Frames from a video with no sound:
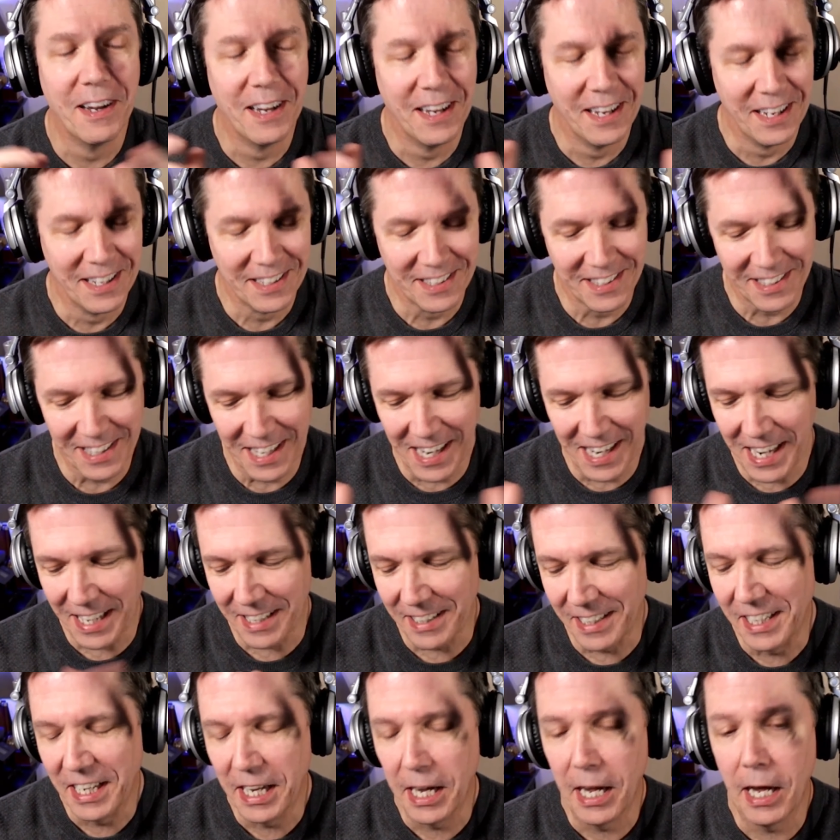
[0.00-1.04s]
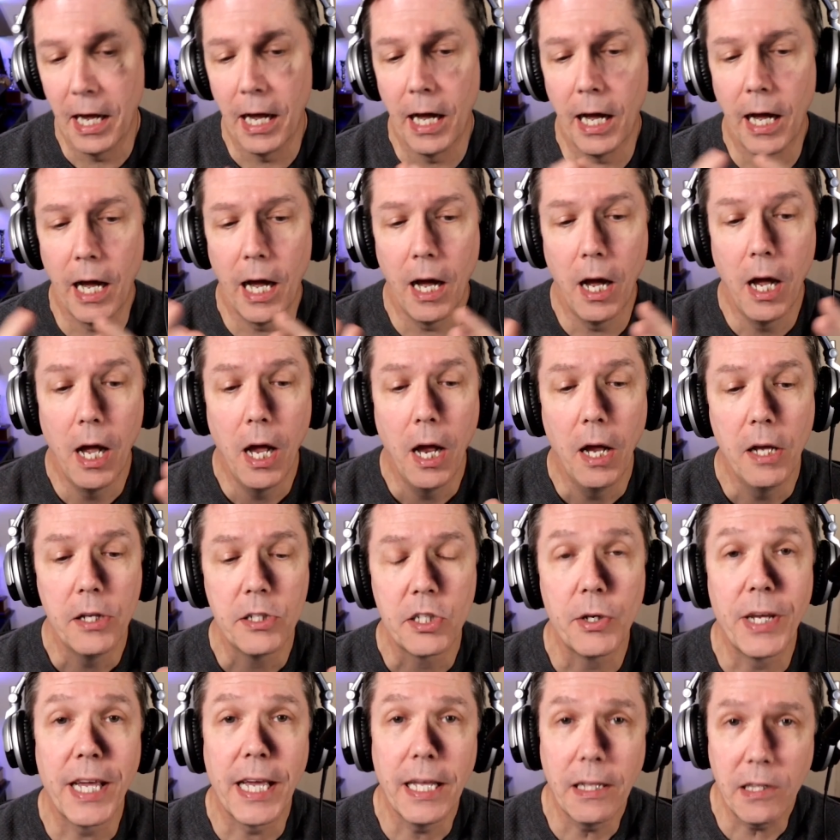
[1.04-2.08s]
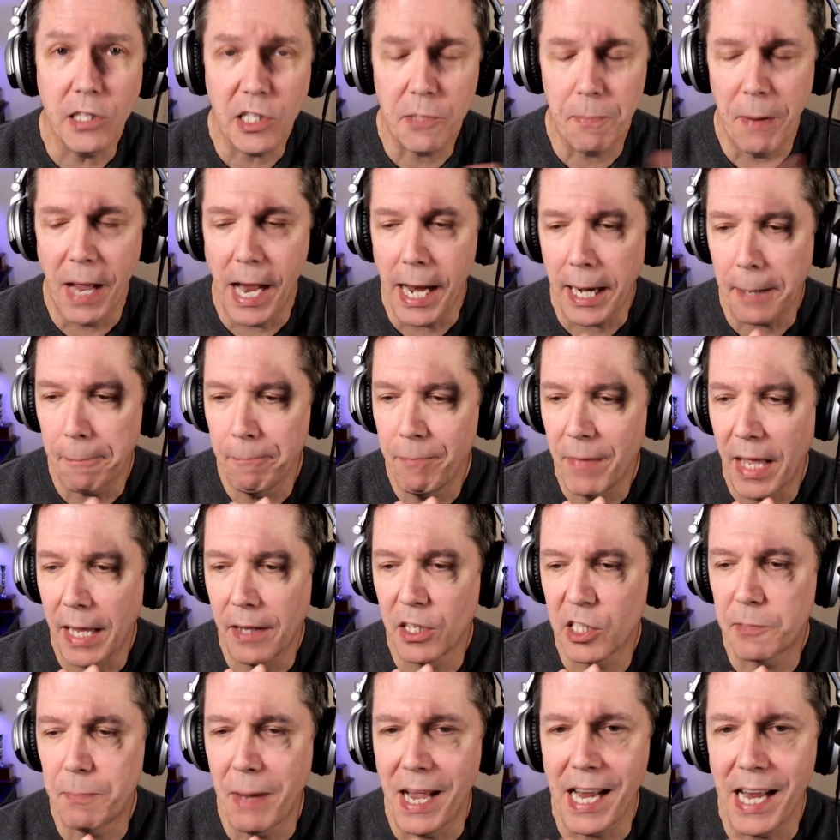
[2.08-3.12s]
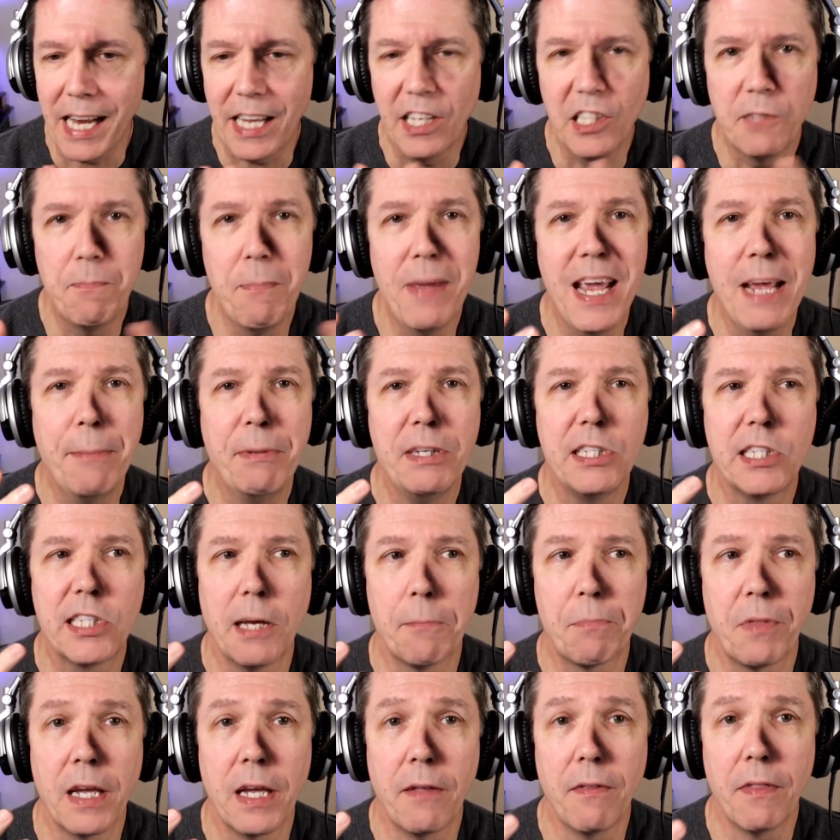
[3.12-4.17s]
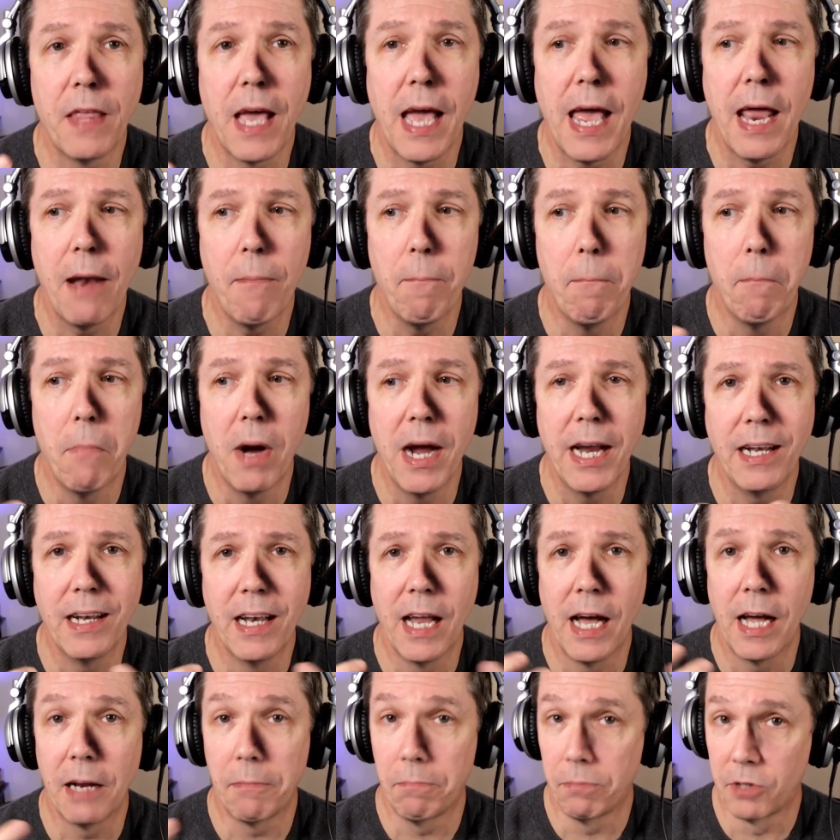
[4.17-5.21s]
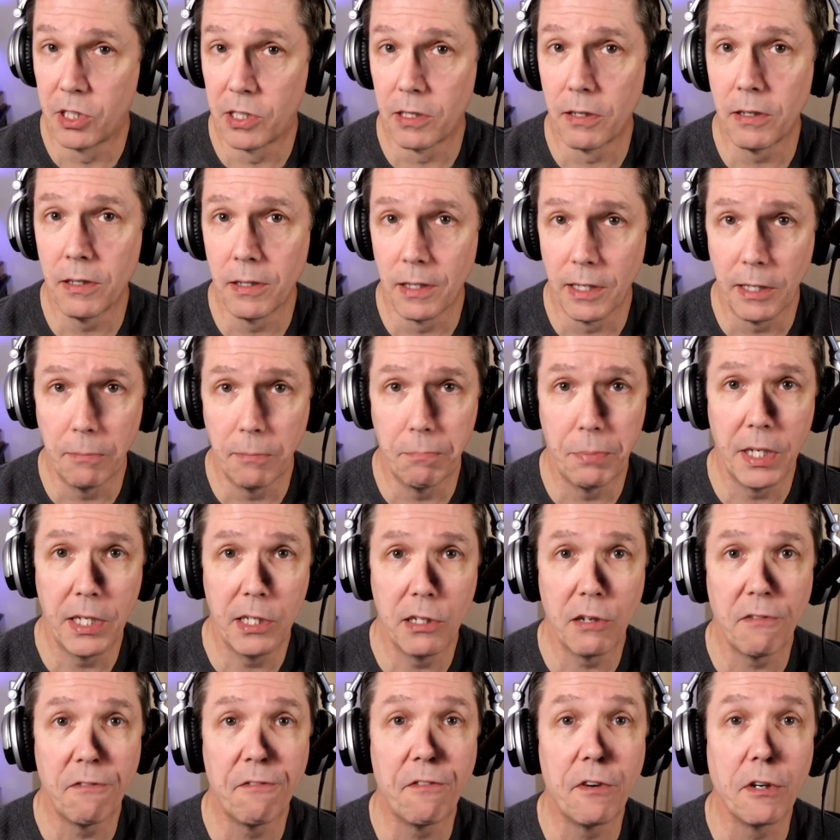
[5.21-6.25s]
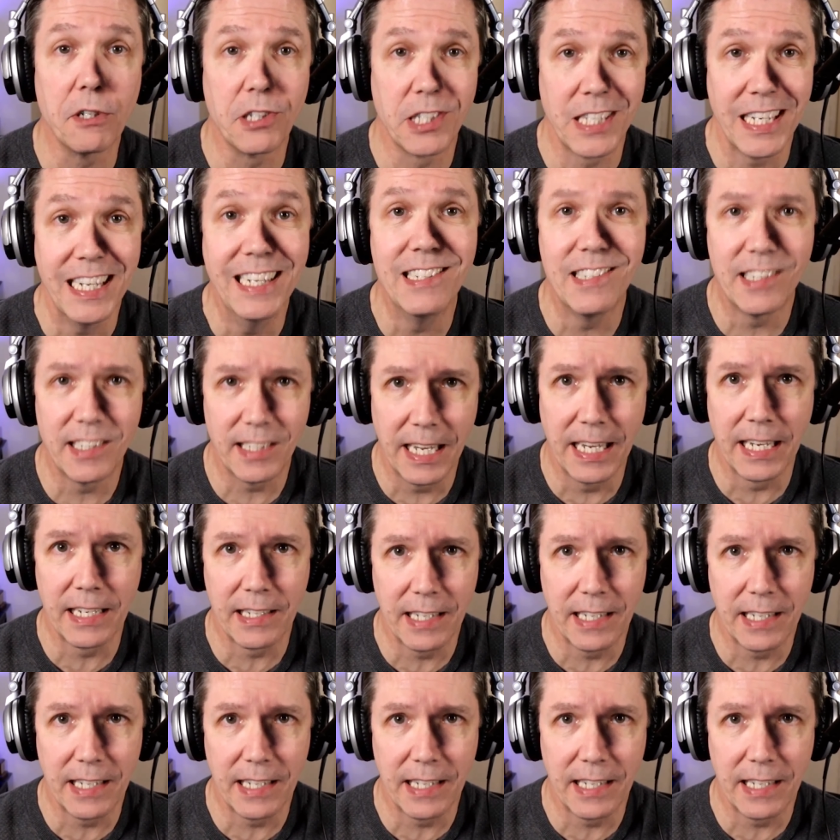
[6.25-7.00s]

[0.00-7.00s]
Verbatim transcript: exactly uh, so you get the spec and the spec is maybe something that might not certainly be your first instinct